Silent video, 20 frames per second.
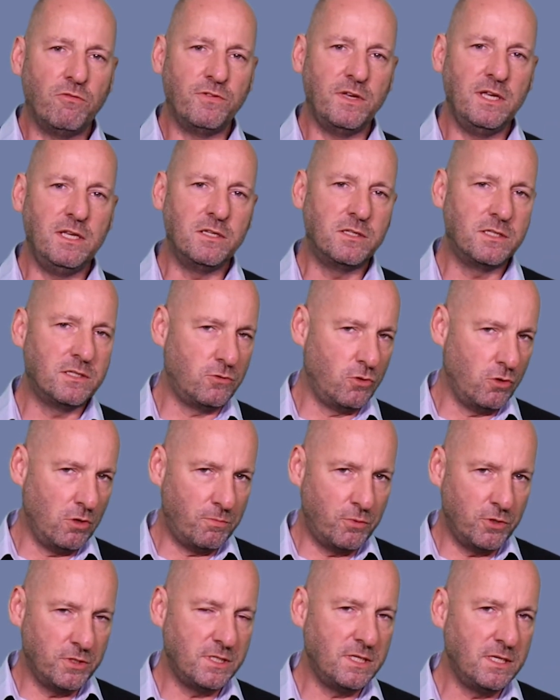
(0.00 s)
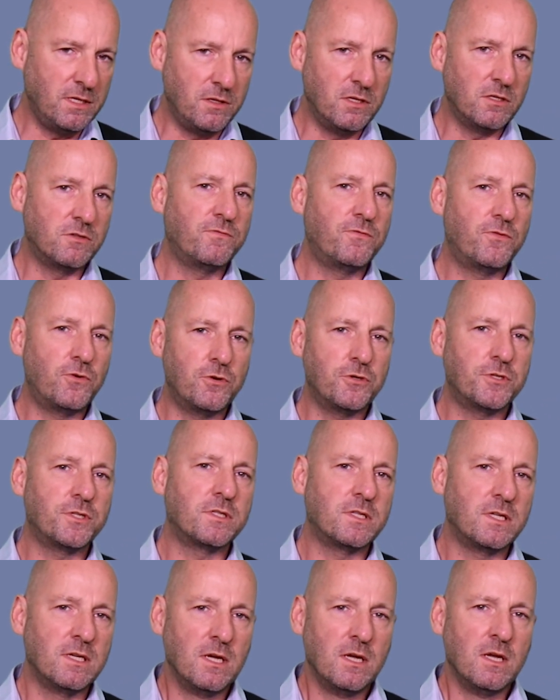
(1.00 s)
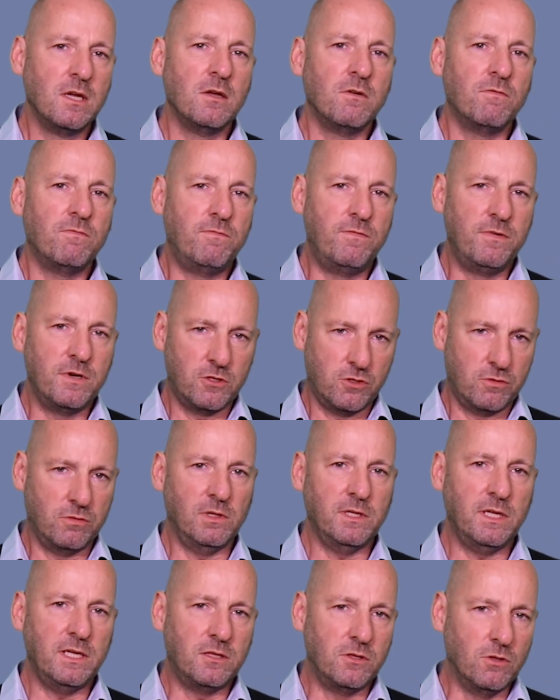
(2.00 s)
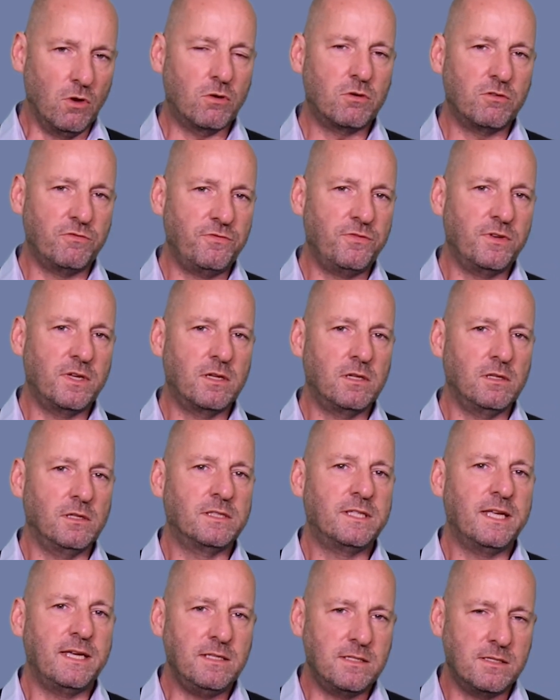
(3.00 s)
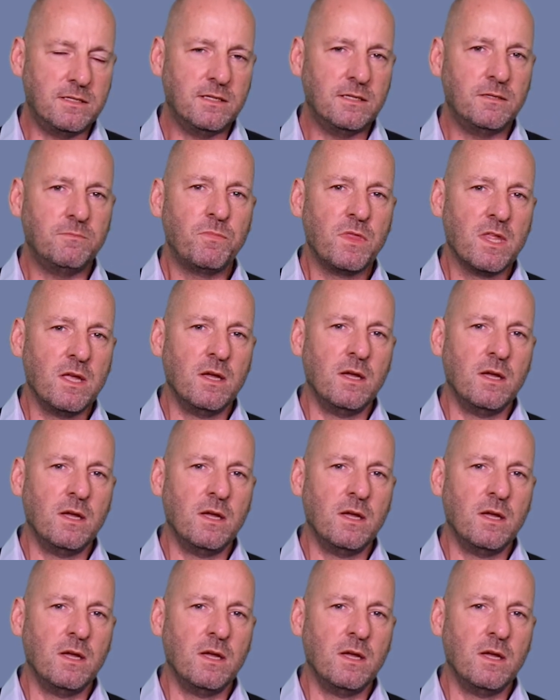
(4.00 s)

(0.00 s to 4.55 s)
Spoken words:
of interpreting this first virtual ethnographical data,